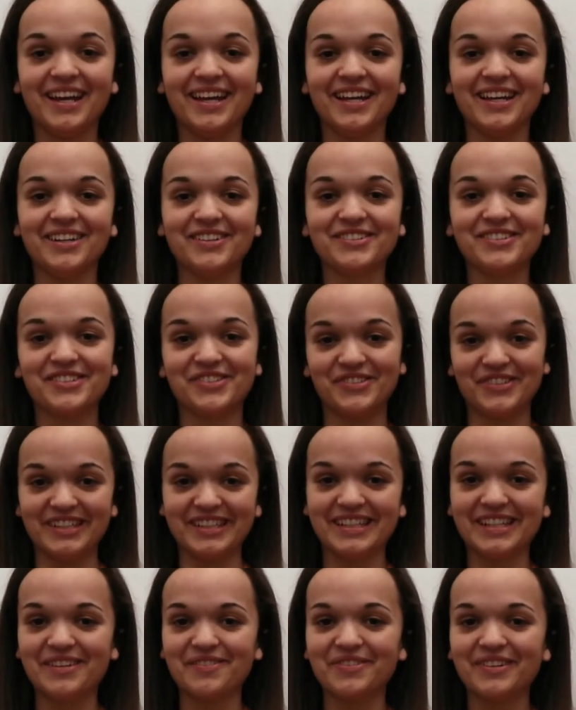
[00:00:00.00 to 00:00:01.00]
was
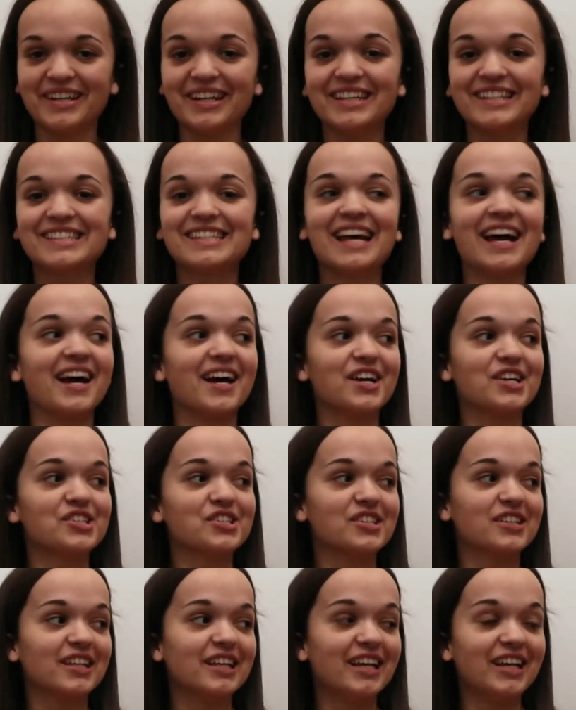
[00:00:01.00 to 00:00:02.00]
really different. It's
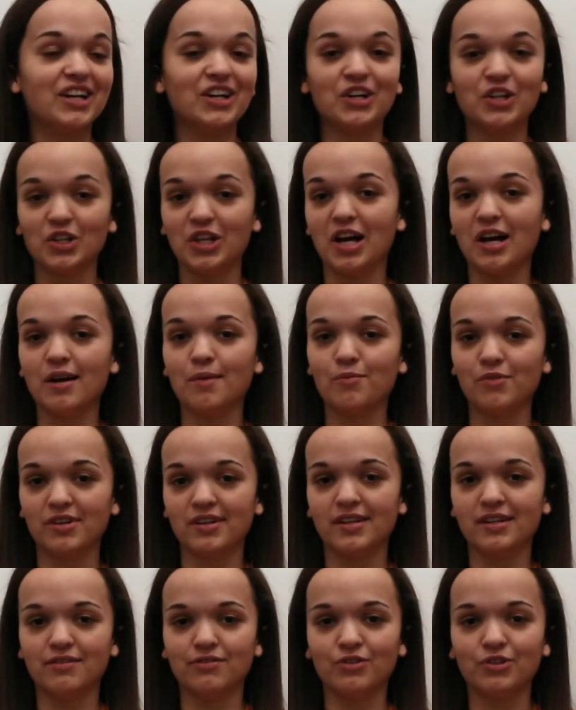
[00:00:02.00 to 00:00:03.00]
actually a lot
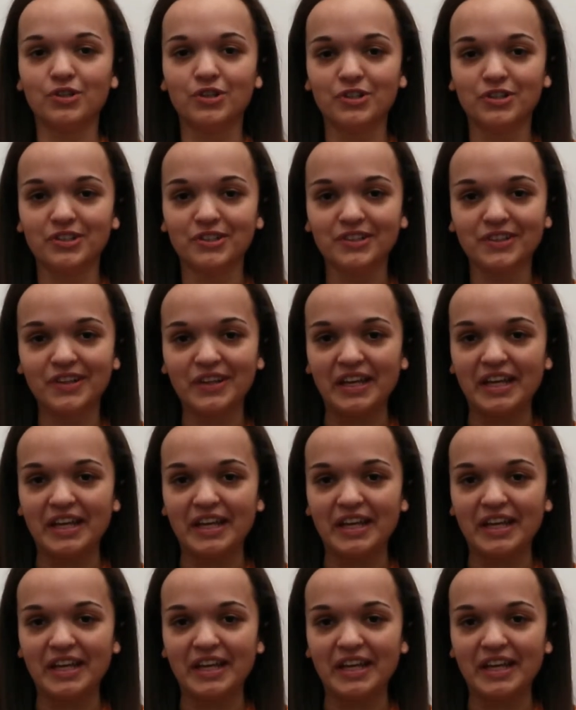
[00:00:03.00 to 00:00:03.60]
more difficult